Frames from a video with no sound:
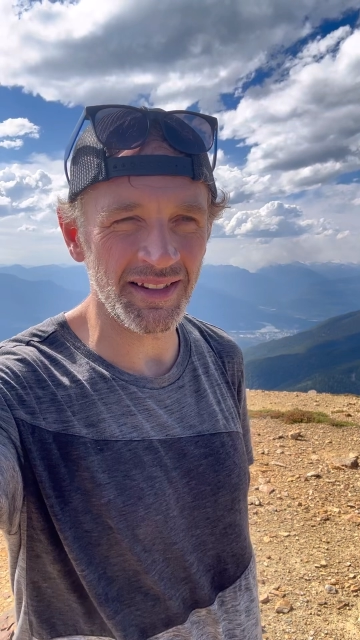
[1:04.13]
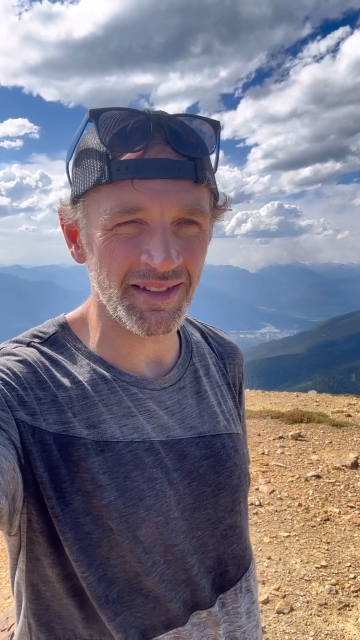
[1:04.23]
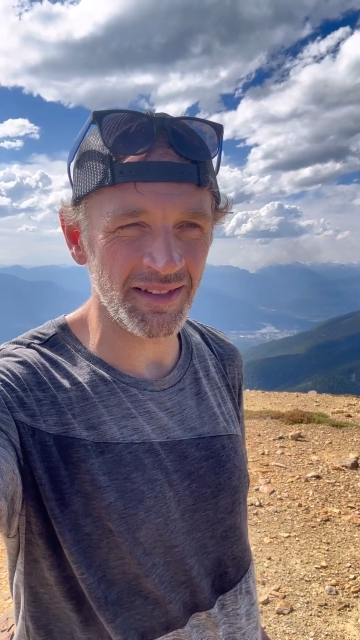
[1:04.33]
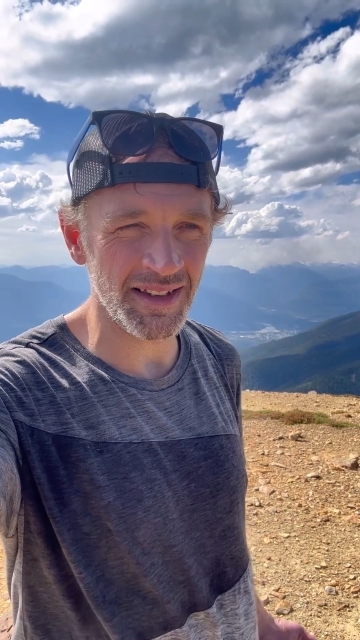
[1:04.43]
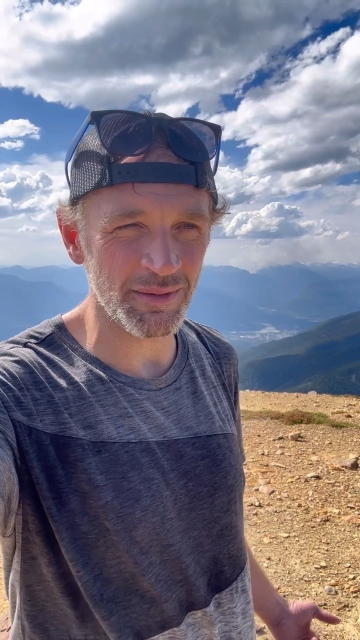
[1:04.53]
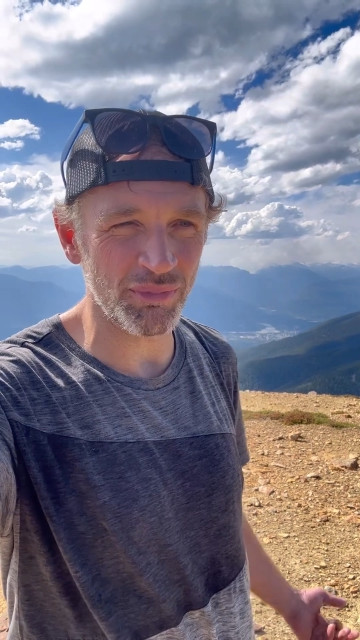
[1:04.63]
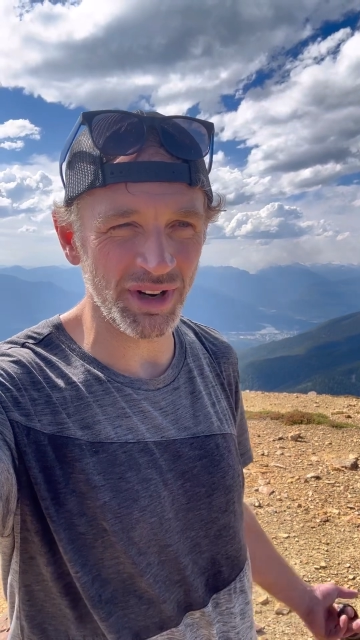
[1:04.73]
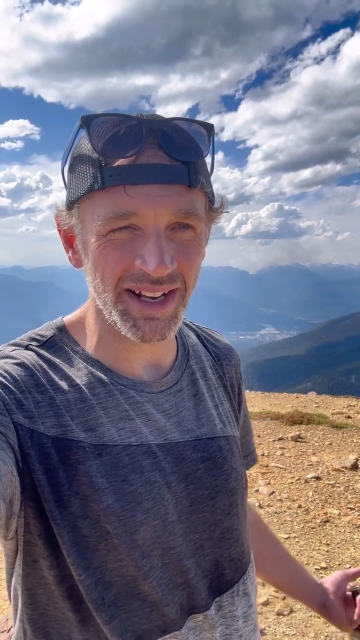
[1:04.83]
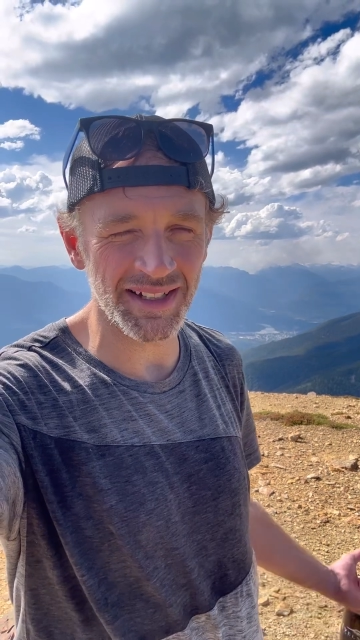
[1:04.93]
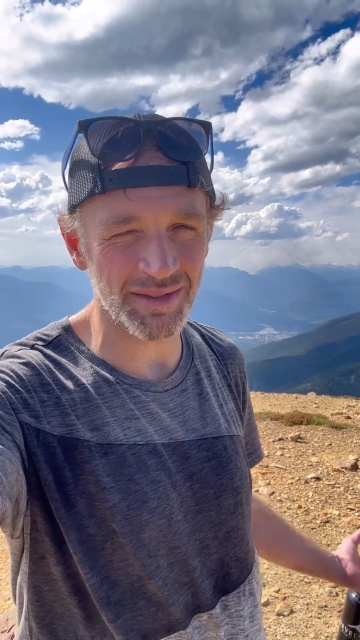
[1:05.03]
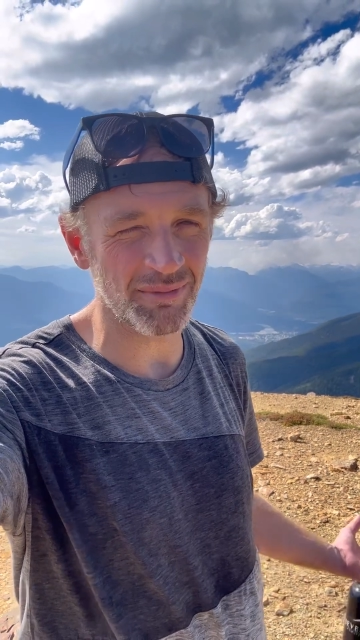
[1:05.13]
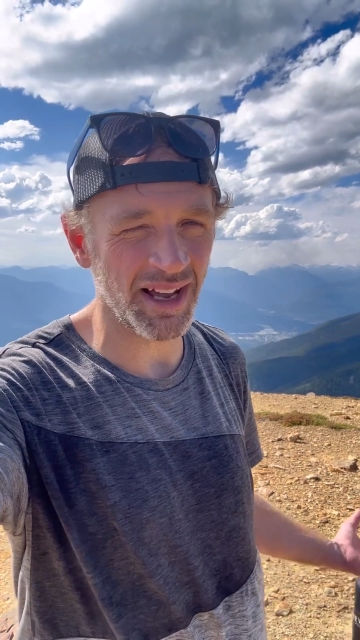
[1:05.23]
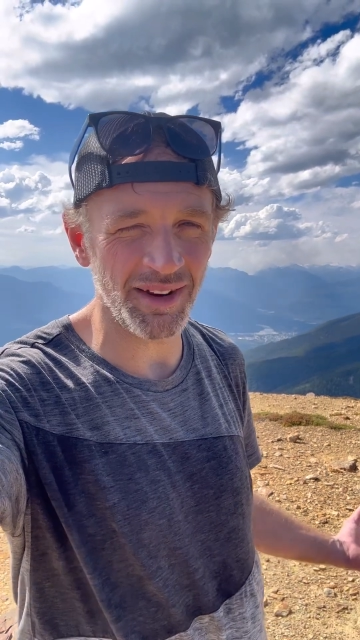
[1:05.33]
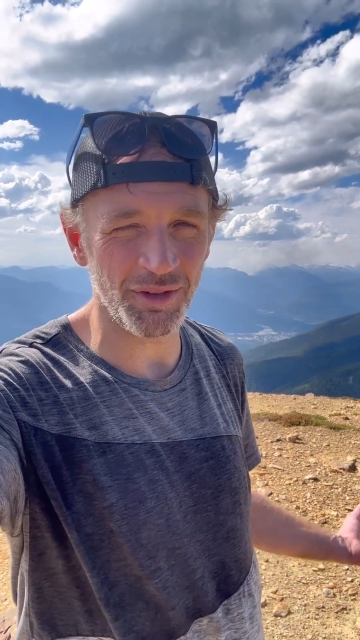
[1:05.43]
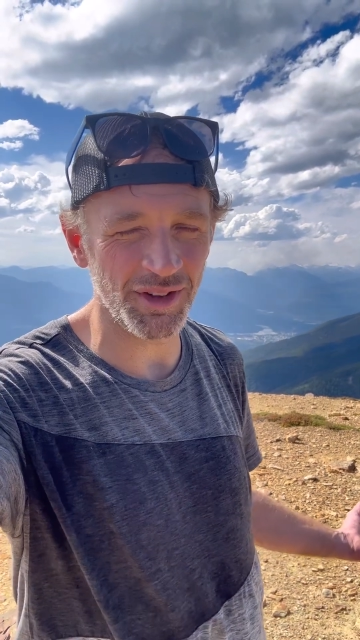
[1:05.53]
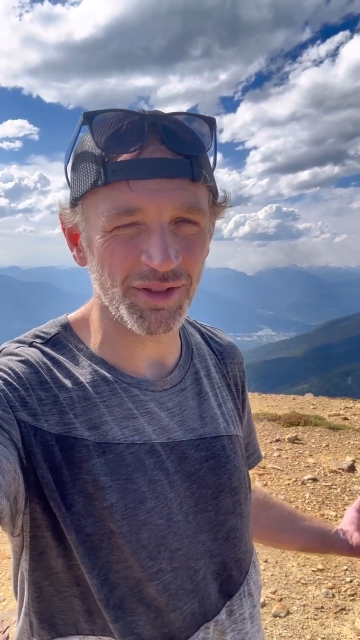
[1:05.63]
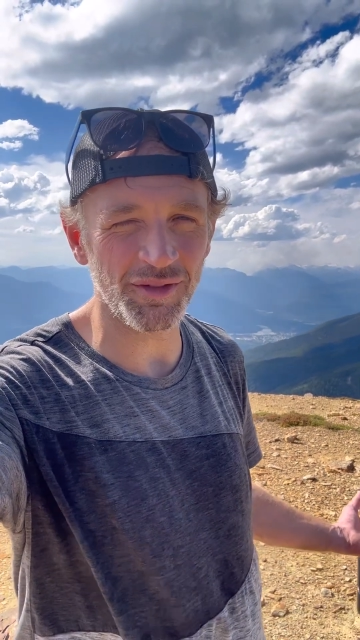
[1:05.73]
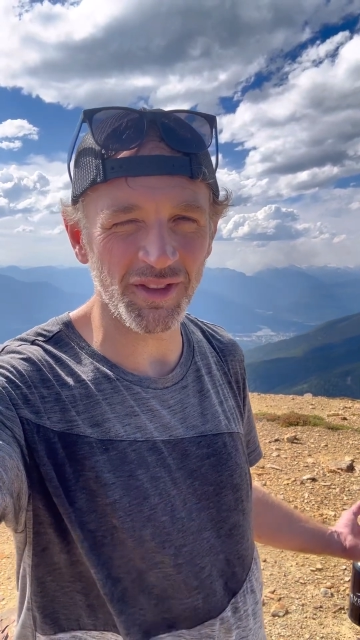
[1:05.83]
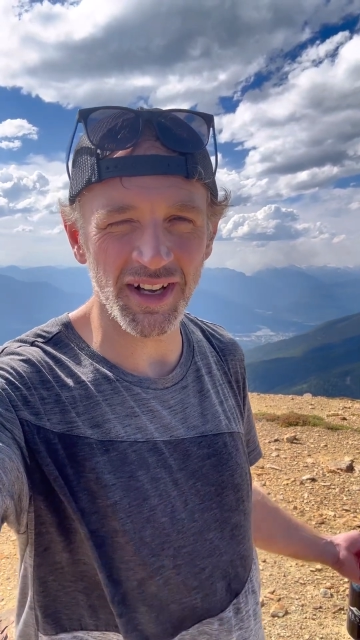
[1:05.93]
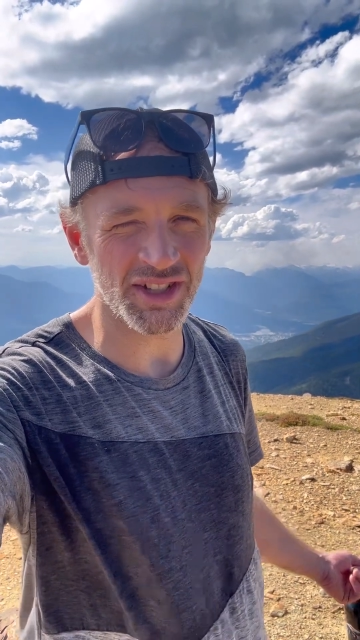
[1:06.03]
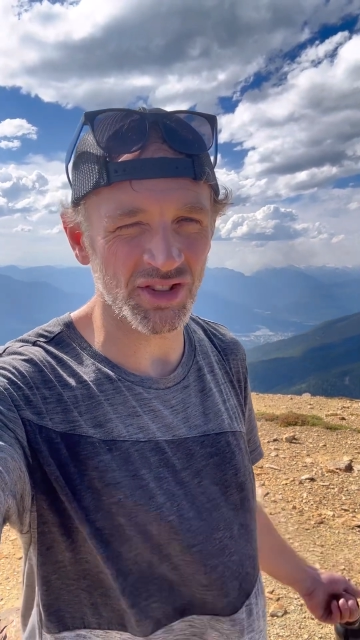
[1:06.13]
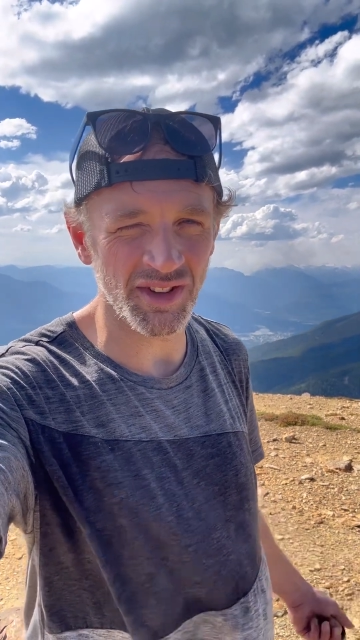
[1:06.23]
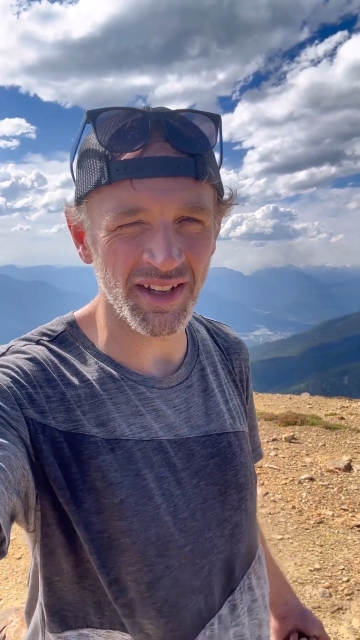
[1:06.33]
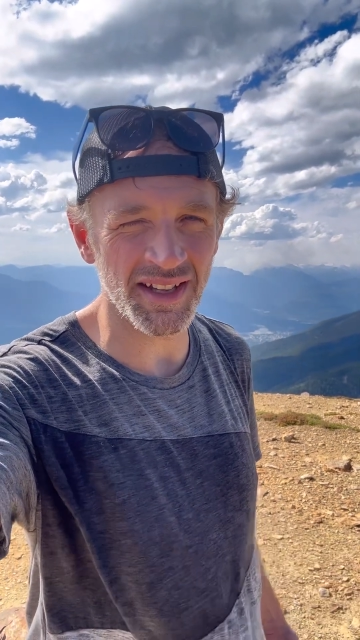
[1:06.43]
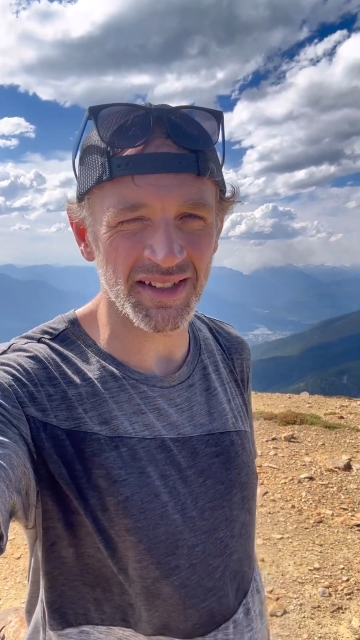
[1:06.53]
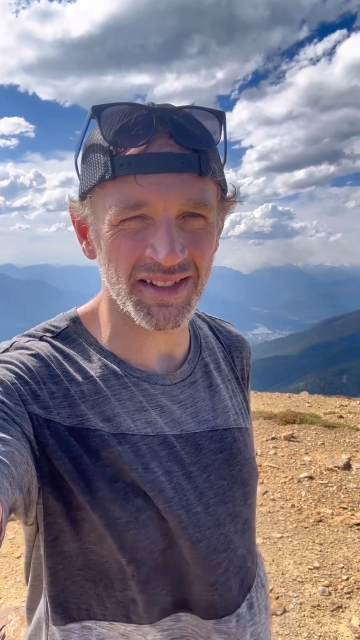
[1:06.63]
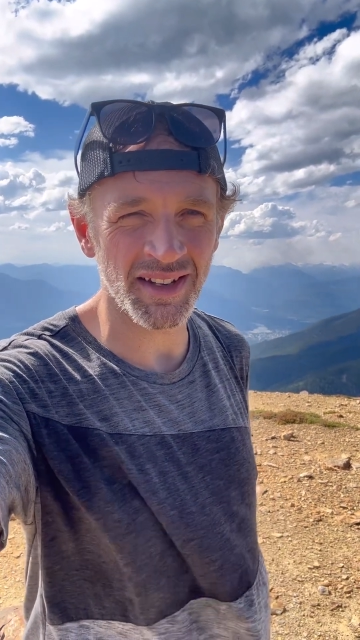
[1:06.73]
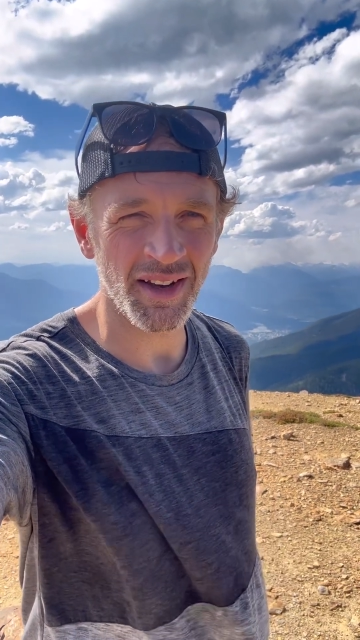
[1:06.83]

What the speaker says: this bread is my real flesh, and this